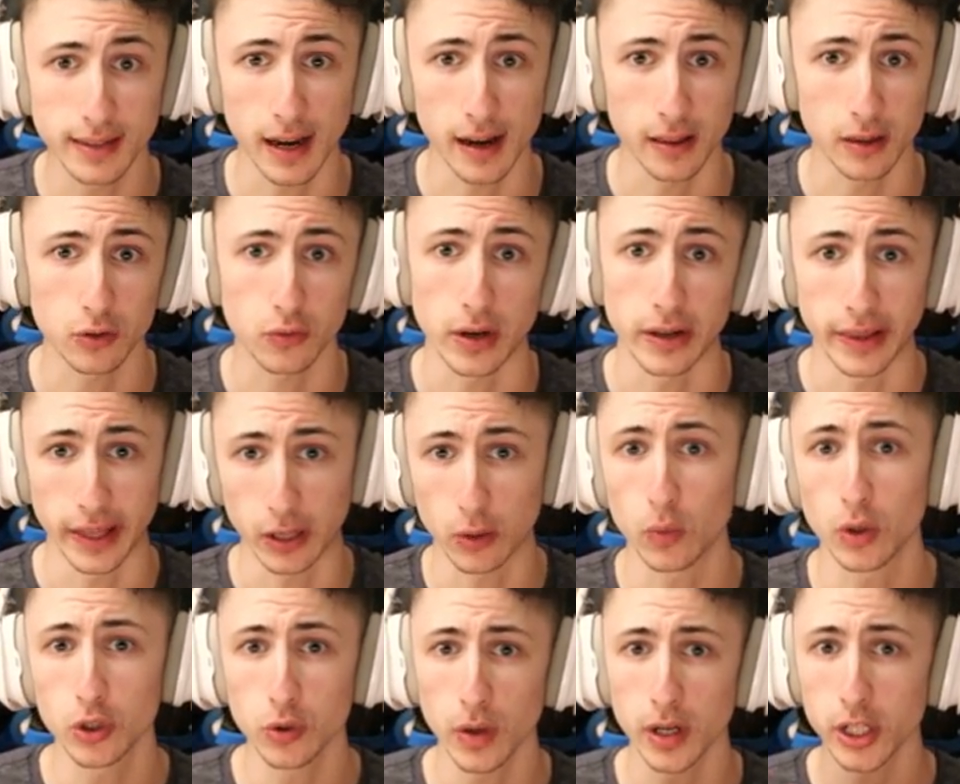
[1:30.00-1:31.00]
side of the screen? Like,
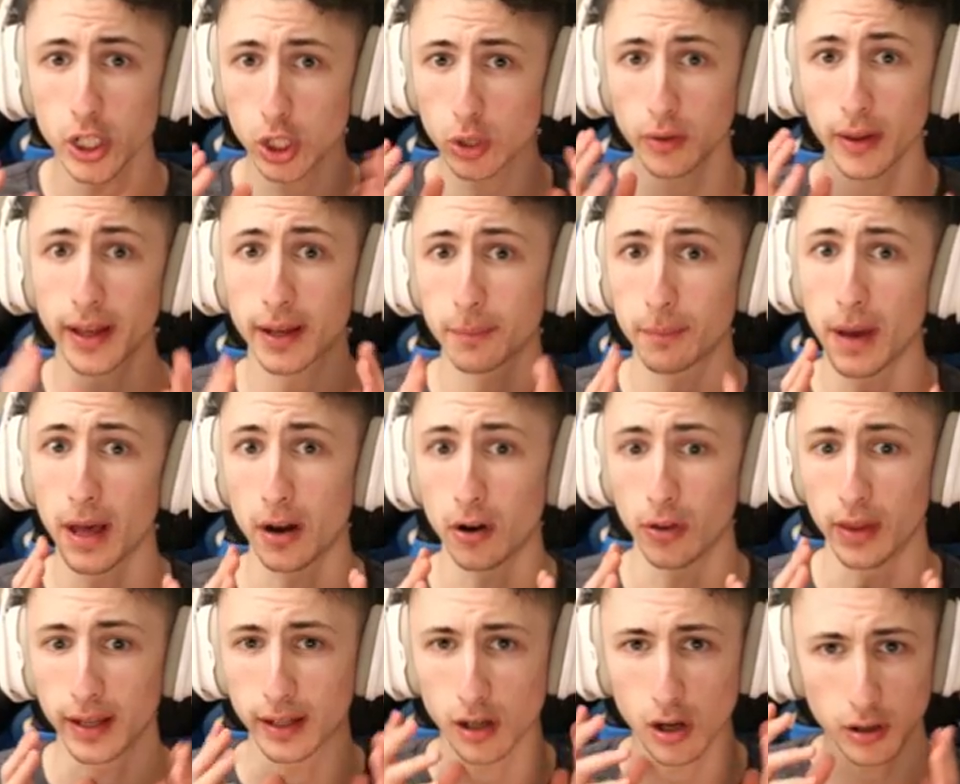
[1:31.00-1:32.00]
which one do you like better?
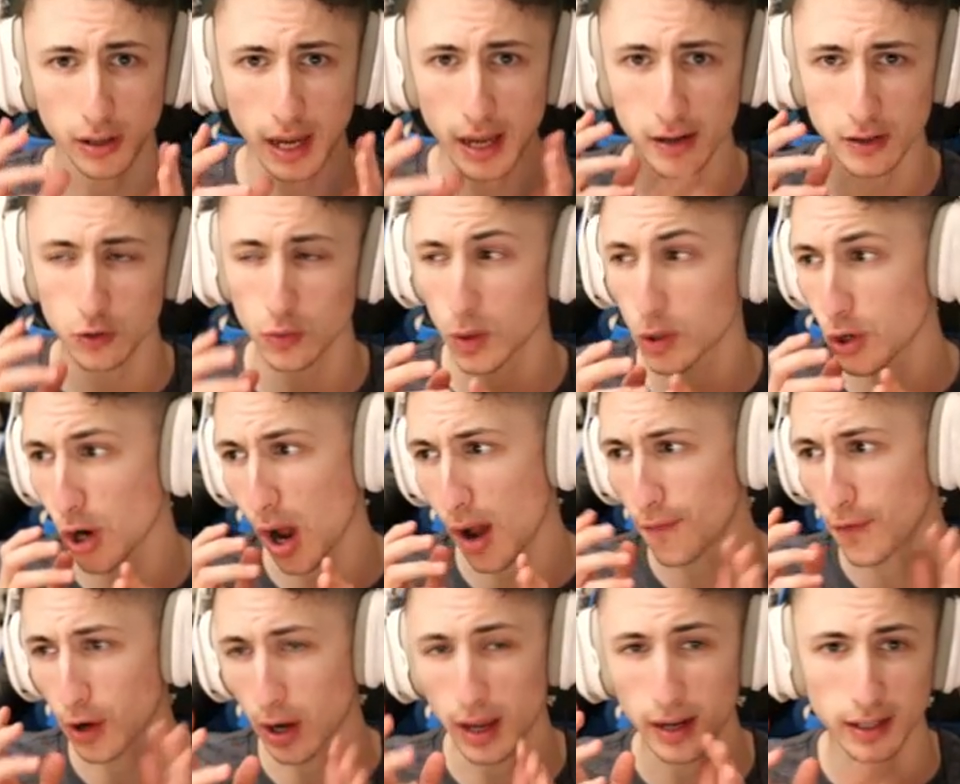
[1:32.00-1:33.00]
Like, I'll kind of switch
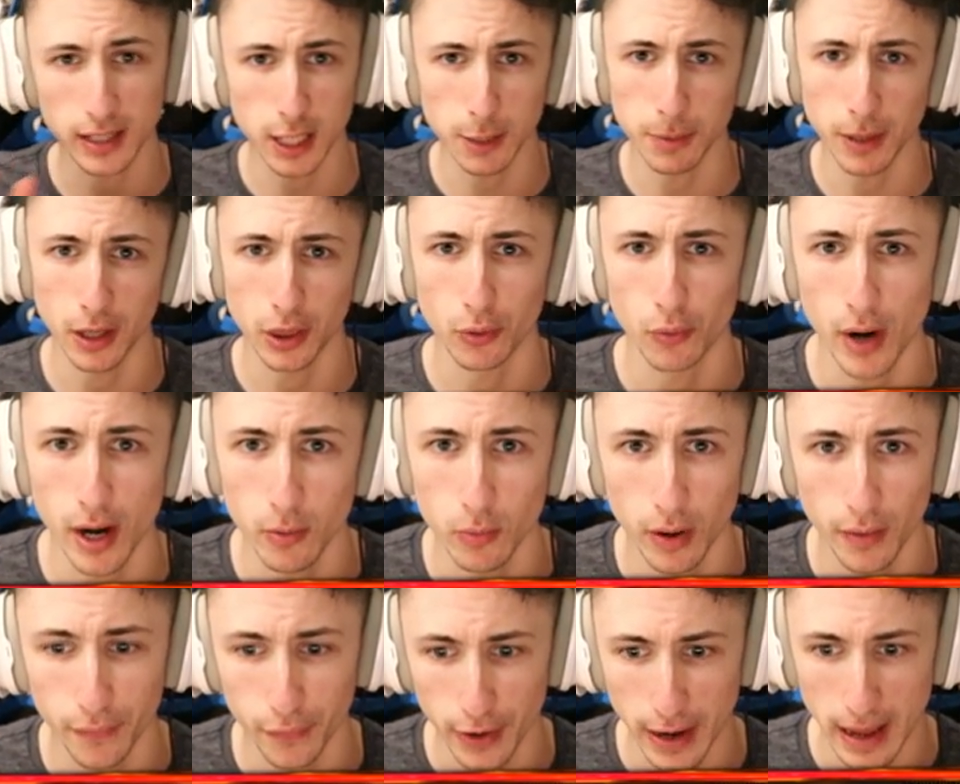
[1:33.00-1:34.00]
off. I'll kind of keep it on the right
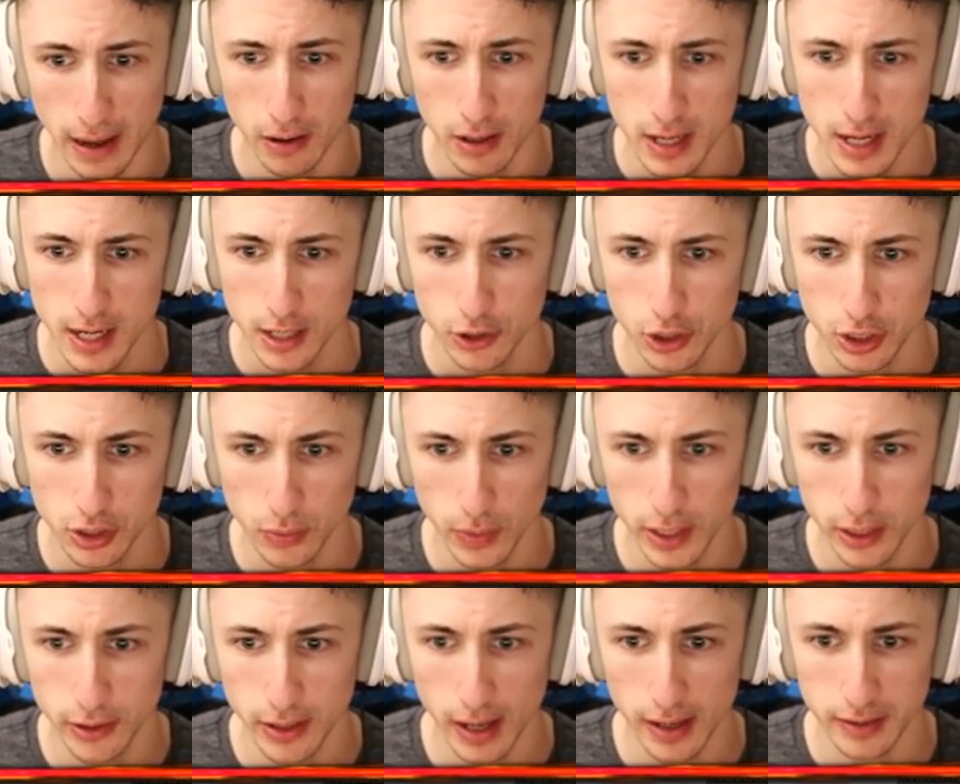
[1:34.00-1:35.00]
one for now, just so
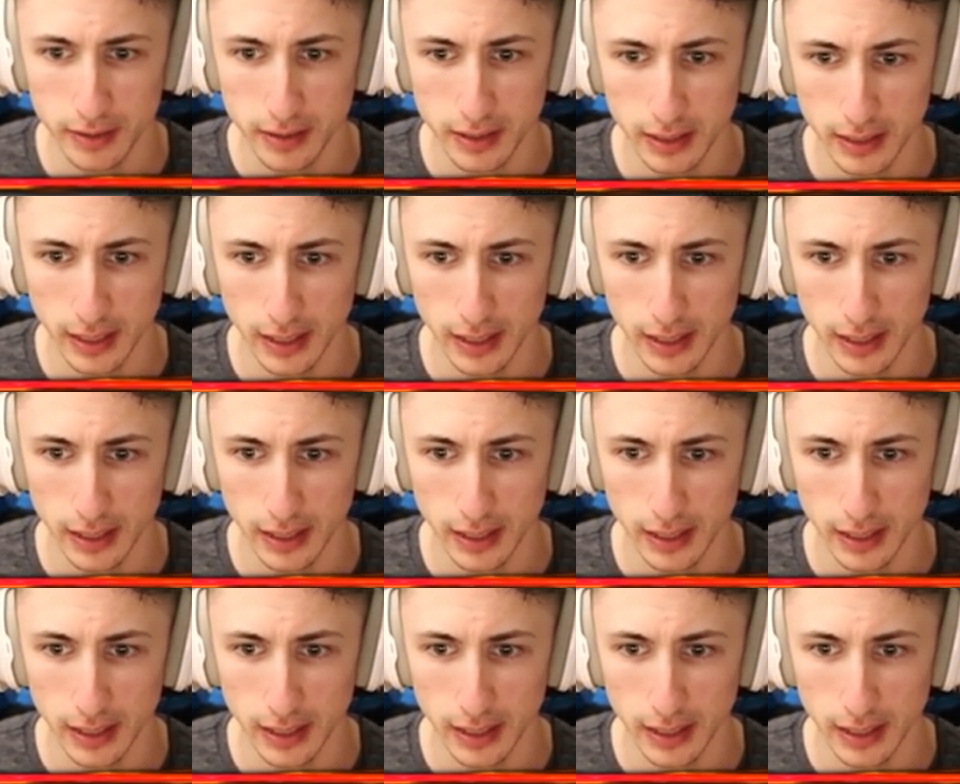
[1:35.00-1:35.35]
you guys can